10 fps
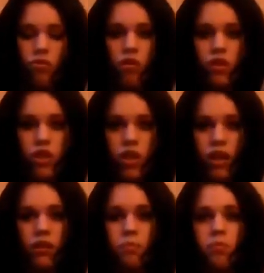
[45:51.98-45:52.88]
draw on your
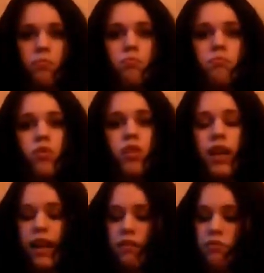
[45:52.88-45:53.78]
shape, cut
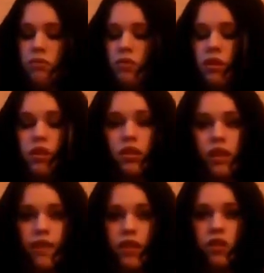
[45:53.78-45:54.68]
it out,
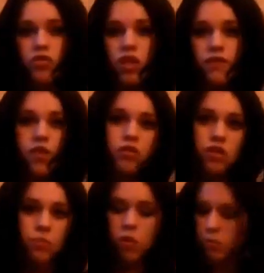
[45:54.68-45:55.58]
and then you can transfer it onto the